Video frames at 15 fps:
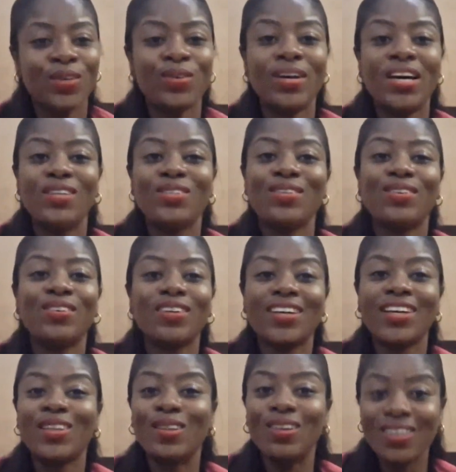All right,
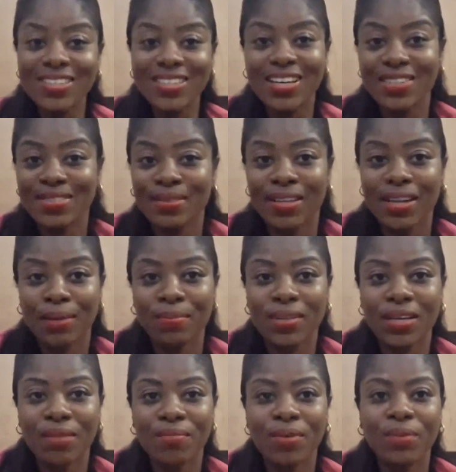so a lot has been
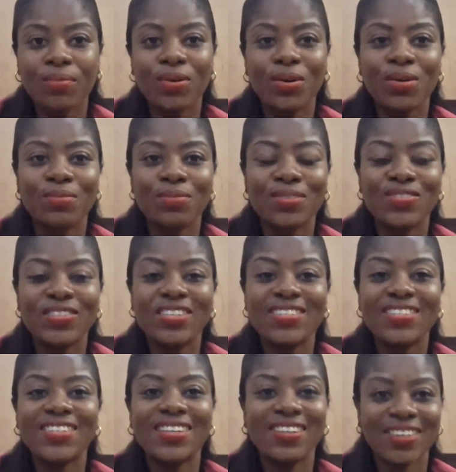happening in palm oil
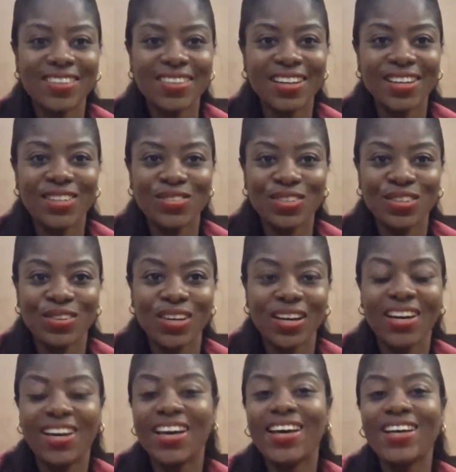business in Nigeria,